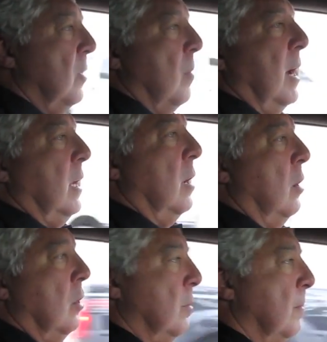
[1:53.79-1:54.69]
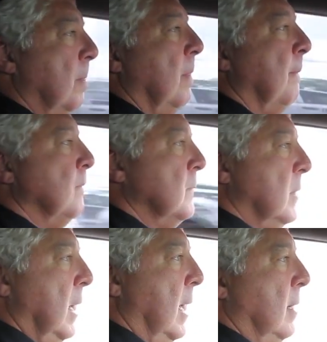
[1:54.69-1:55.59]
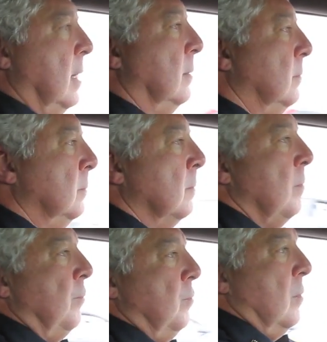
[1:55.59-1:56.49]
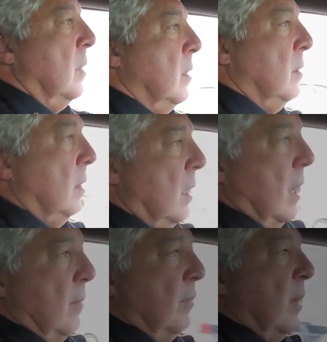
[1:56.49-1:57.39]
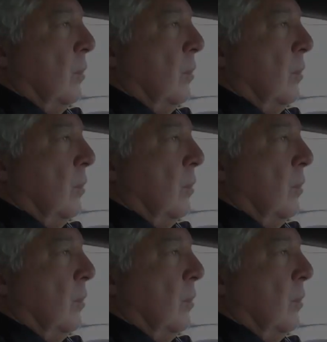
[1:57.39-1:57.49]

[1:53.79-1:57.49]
Nobody got hurt, and everything